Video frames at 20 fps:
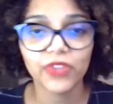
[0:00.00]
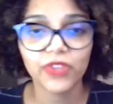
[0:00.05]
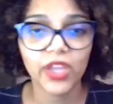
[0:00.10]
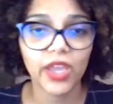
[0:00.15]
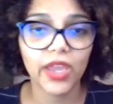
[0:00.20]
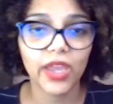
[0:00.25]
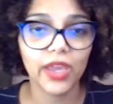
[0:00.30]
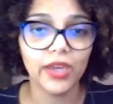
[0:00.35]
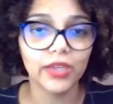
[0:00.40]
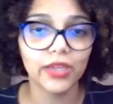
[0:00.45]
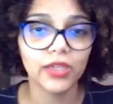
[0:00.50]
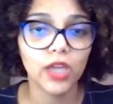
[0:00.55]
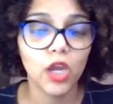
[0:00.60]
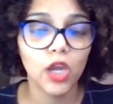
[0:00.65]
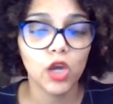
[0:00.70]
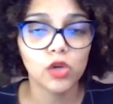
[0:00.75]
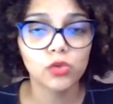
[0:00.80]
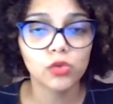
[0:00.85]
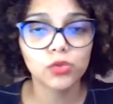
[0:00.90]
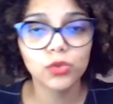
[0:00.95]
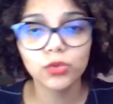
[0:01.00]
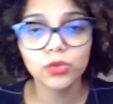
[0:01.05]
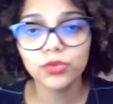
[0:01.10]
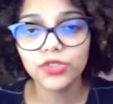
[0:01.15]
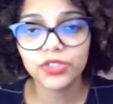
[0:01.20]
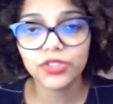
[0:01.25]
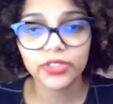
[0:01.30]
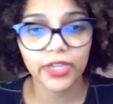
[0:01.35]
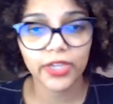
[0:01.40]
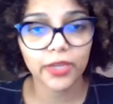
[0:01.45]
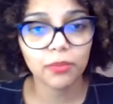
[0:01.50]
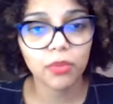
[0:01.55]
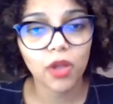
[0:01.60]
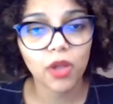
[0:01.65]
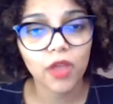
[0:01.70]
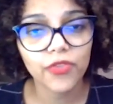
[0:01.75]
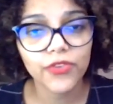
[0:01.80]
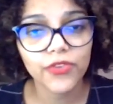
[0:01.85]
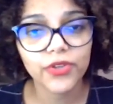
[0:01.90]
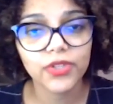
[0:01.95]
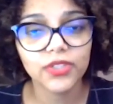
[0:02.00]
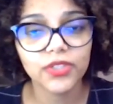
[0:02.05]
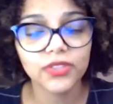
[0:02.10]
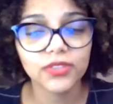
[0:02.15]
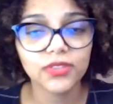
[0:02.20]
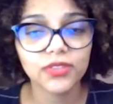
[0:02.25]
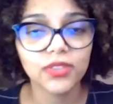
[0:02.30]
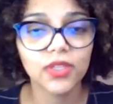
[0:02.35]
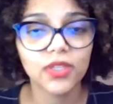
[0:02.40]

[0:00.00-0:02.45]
and rule design patterns.